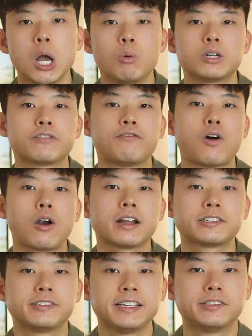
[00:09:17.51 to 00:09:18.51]
which far
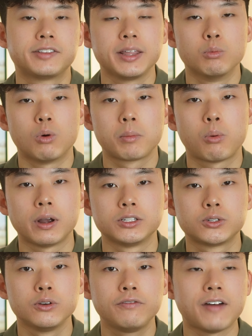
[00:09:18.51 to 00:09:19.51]
exceeds the
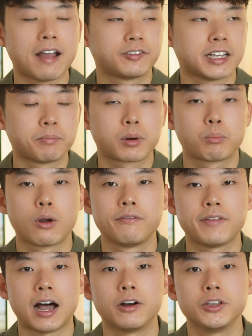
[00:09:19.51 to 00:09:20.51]
1.25 cent per point
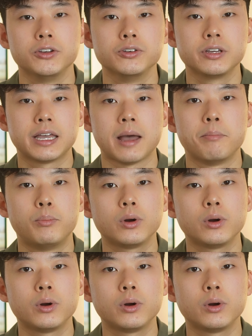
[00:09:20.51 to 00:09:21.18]
value you get